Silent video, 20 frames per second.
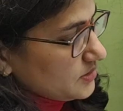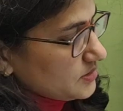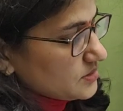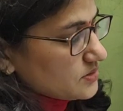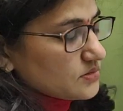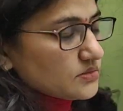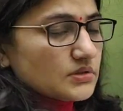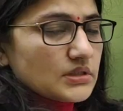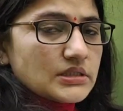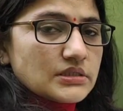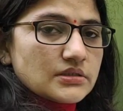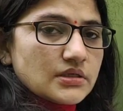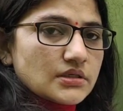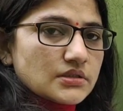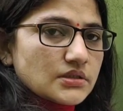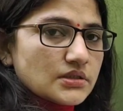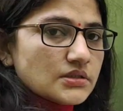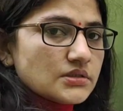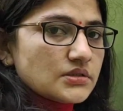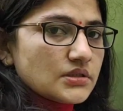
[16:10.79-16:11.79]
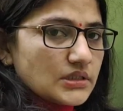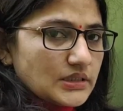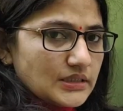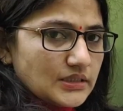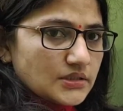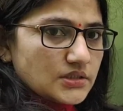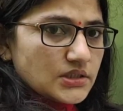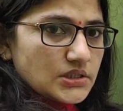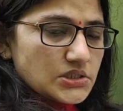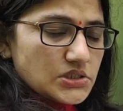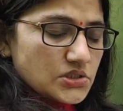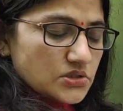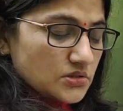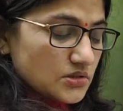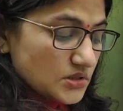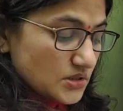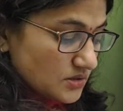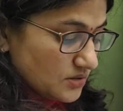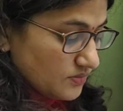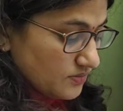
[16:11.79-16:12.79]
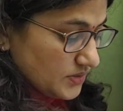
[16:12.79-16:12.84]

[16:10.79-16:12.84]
So these are the three conditions.